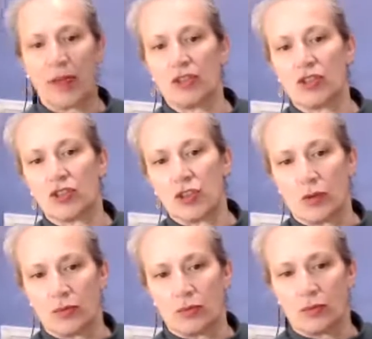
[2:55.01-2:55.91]
pages
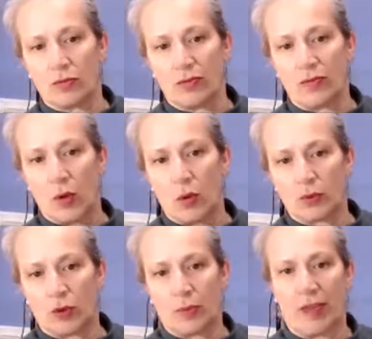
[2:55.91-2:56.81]
don't
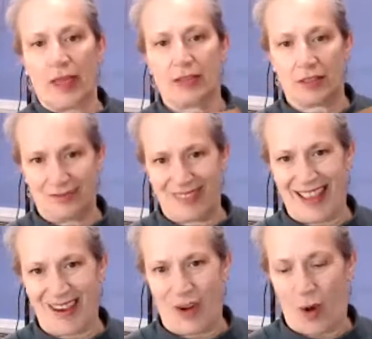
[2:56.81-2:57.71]
fold or bend
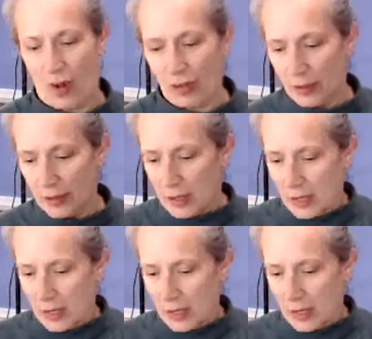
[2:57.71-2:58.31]
at all.